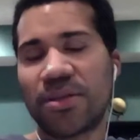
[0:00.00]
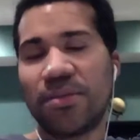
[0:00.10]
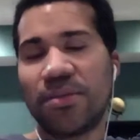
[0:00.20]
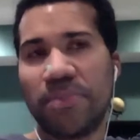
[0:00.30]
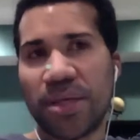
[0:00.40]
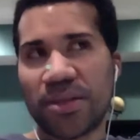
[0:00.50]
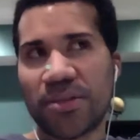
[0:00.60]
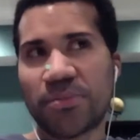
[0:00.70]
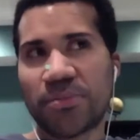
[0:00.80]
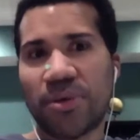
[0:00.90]
the
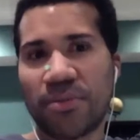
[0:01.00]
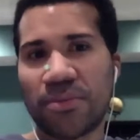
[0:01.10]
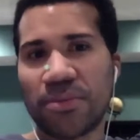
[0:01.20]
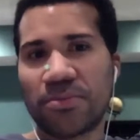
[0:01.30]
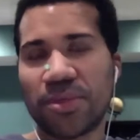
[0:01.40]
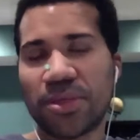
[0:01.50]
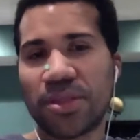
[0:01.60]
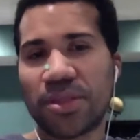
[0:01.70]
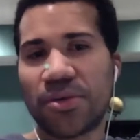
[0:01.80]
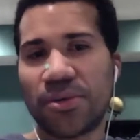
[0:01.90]
biggest problem
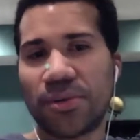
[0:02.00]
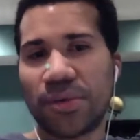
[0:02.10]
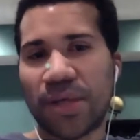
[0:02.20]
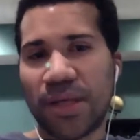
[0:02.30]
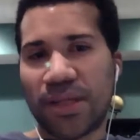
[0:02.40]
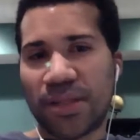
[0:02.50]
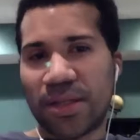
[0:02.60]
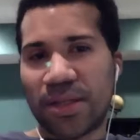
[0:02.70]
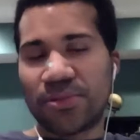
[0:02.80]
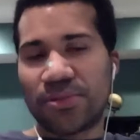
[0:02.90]
was the whole
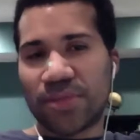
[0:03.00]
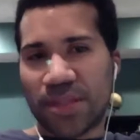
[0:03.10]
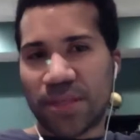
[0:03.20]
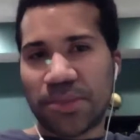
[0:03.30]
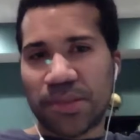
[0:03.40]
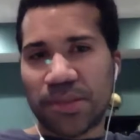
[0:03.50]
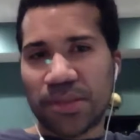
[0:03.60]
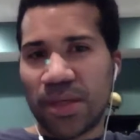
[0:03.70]
antenna reception.